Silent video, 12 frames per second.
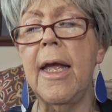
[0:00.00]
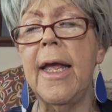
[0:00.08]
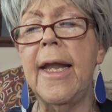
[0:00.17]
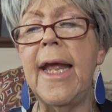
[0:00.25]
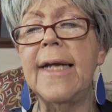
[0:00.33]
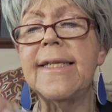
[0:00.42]

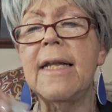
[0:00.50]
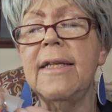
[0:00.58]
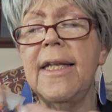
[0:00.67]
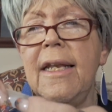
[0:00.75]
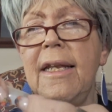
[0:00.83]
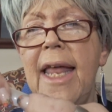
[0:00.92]
It has a
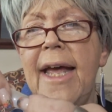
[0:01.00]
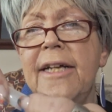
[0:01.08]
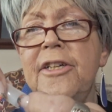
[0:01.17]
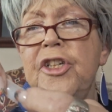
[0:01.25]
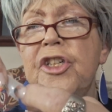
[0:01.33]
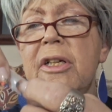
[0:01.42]
little
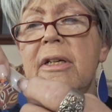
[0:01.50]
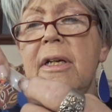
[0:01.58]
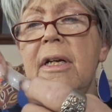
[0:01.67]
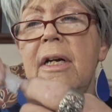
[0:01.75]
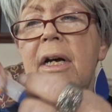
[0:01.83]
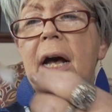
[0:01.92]
ledge
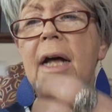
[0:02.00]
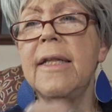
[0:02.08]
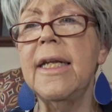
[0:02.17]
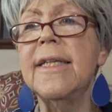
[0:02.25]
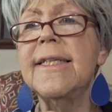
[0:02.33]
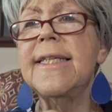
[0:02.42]
on
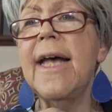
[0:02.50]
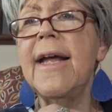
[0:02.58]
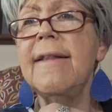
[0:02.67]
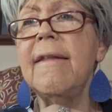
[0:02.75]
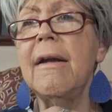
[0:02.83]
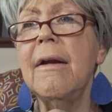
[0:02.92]
the
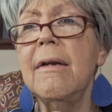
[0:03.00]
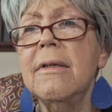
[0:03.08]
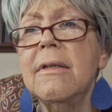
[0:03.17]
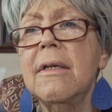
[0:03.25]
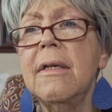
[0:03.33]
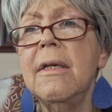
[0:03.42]
inside there.
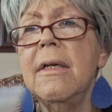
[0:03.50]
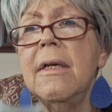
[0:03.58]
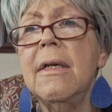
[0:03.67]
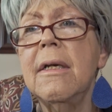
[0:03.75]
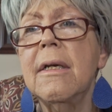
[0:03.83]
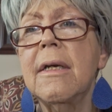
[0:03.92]

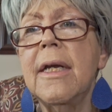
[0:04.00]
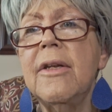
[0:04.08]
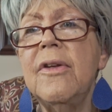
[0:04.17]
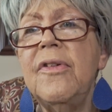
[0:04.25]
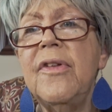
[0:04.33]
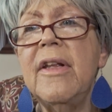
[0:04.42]
Can
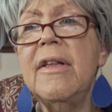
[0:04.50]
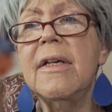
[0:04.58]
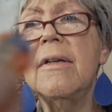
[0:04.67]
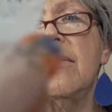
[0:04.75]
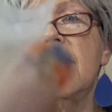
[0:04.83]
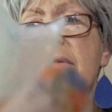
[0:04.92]
you see
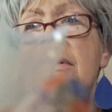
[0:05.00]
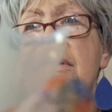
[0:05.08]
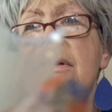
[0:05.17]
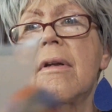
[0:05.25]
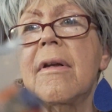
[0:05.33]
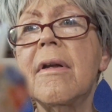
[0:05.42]
the
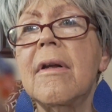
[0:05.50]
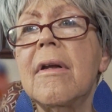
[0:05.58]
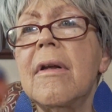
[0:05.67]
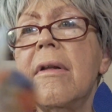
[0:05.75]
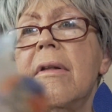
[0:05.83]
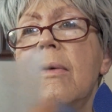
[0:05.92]

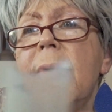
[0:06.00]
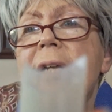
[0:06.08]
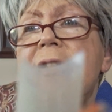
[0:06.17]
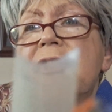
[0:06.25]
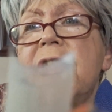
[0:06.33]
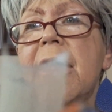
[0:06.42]
way
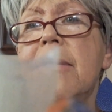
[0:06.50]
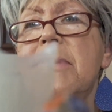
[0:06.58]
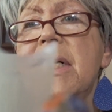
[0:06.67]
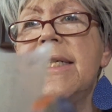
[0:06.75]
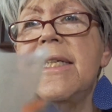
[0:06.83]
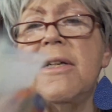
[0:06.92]
it's shaped?
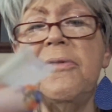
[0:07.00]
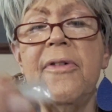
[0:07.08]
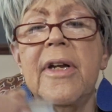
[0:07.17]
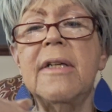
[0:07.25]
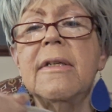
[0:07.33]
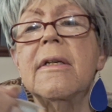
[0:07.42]
It's
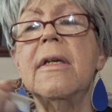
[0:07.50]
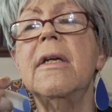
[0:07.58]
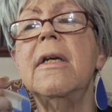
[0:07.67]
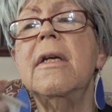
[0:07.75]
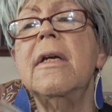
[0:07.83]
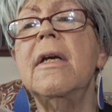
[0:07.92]
different.
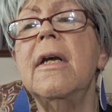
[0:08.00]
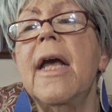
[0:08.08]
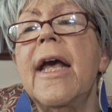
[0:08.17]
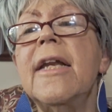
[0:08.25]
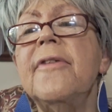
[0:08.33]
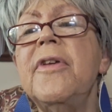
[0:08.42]

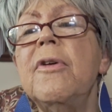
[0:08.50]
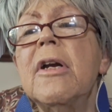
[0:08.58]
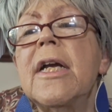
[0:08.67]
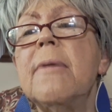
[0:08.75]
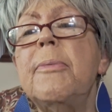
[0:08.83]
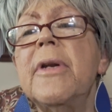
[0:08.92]
And if you were
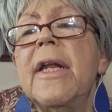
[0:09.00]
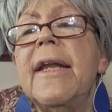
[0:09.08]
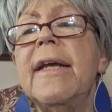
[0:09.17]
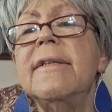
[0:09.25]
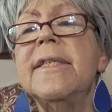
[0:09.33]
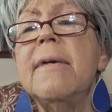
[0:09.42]
going to put a
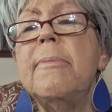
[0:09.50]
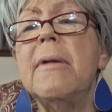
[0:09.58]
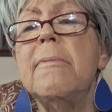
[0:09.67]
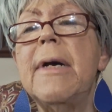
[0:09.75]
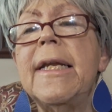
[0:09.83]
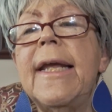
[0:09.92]
nail tip
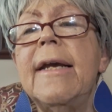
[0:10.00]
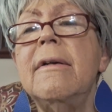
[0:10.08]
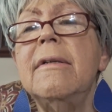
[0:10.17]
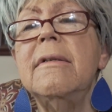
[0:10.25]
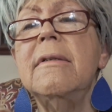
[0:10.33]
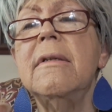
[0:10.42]
on my
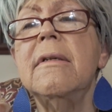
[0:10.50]
nail,